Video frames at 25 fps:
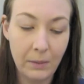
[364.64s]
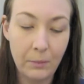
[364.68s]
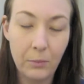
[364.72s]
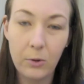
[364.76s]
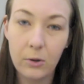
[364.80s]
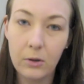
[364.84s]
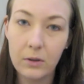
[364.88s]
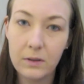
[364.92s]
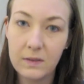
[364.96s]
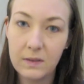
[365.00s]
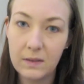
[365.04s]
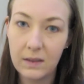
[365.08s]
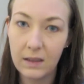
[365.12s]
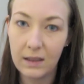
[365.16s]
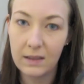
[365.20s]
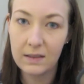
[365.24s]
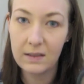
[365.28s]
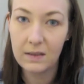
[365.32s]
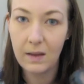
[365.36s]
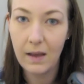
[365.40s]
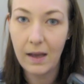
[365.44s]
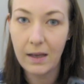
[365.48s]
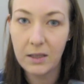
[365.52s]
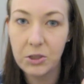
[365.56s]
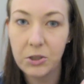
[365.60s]
bronzer
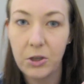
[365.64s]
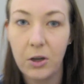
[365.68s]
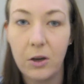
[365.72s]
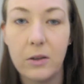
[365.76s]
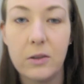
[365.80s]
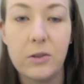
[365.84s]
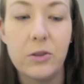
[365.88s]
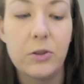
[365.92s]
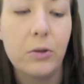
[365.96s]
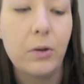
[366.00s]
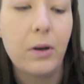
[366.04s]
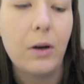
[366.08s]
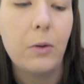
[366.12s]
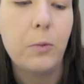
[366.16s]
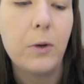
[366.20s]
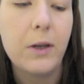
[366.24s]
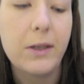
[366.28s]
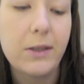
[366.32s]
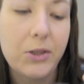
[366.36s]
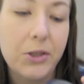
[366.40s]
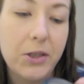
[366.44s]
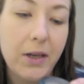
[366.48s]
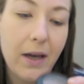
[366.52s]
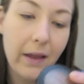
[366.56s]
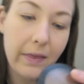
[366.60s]
slash contour,
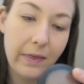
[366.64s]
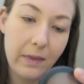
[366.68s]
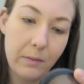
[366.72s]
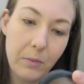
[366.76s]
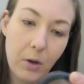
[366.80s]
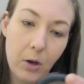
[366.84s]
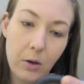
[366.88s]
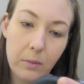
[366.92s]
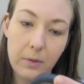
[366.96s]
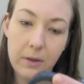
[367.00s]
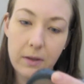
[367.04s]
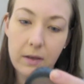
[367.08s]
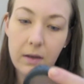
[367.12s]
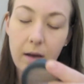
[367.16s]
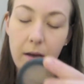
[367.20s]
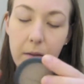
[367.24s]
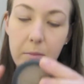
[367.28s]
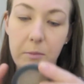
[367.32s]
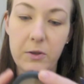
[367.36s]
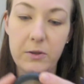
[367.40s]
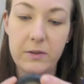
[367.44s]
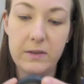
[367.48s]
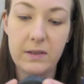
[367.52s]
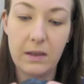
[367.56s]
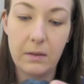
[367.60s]
which at the moment I'm
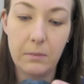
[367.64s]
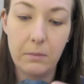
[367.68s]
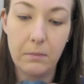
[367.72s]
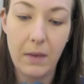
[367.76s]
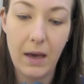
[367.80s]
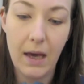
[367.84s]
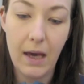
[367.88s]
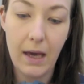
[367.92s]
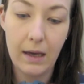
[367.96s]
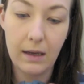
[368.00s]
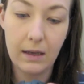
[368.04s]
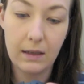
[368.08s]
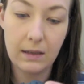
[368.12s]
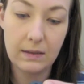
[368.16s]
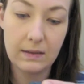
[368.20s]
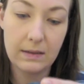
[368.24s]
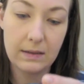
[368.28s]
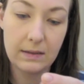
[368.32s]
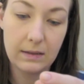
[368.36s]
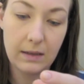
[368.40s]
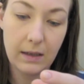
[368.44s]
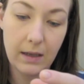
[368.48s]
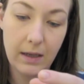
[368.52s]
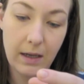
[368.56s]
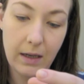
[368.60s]
using
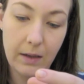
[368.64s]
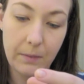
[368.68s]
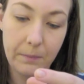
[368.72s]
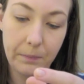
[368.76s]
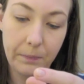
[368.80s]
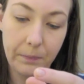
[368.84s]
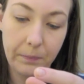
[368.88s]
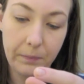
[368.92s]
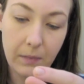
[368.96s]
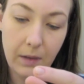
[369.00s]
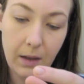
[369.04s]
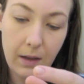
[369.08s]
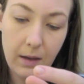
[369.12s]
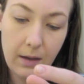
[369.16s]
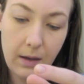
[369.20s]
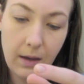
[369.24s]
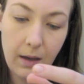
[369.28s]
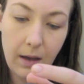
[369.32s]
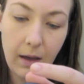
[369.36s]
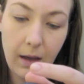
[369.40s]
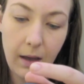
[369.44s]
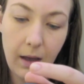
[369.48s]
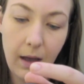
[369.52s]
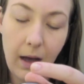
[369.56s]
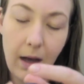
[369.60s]
MAC's
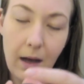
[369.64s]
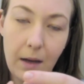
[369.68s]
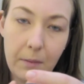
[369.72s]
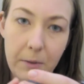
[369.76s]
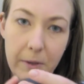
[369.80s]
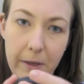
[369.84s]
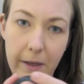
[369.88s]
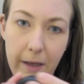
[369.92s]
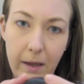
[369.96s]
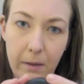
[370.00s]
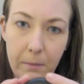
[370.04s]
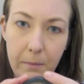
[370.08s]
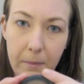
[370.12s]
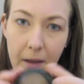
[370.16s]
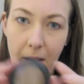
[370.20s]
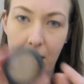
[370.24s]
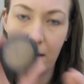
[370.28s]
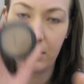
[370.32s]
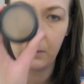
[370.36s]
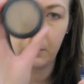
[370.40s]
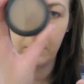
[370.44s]
Harmony powder